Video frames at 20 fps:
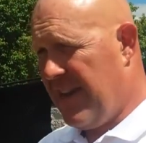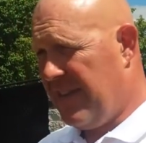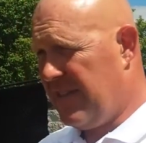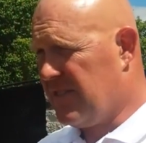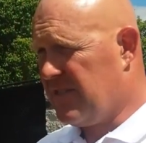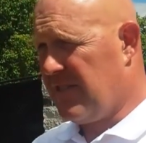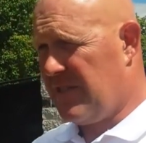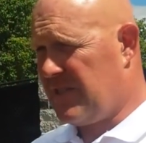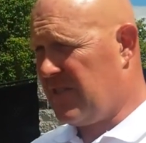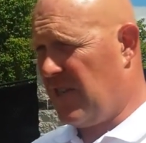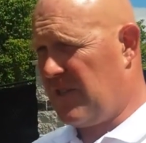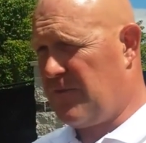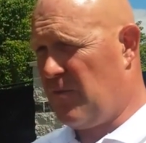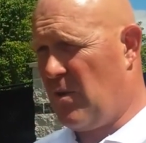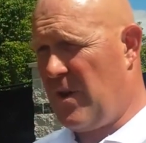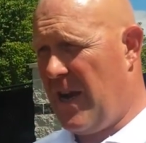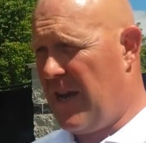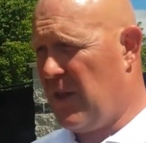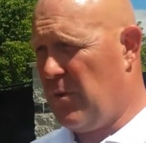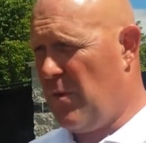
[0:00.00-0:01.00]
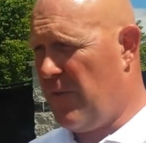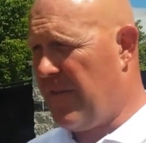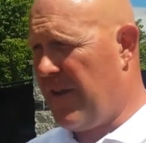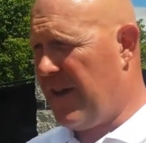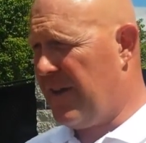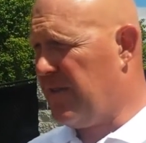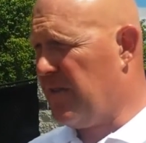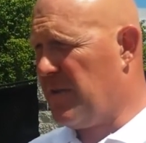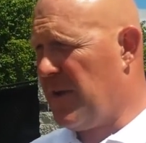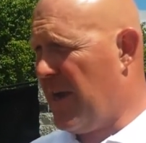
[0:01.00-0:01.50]
any successful guy that we've
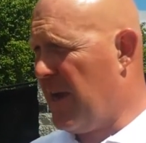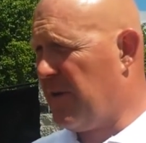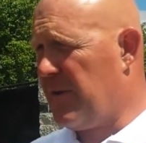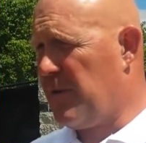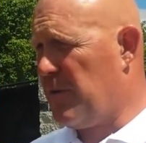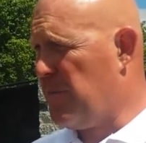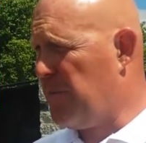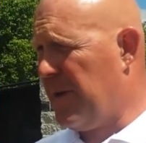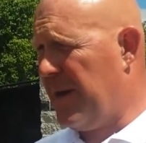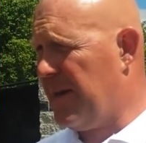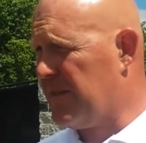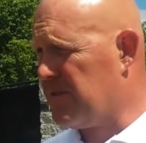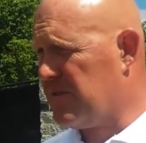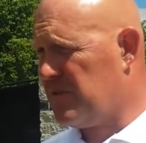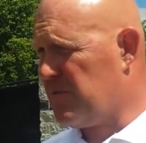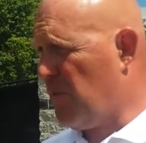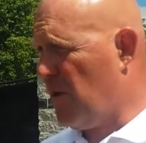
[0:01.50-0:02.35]
had here in the past.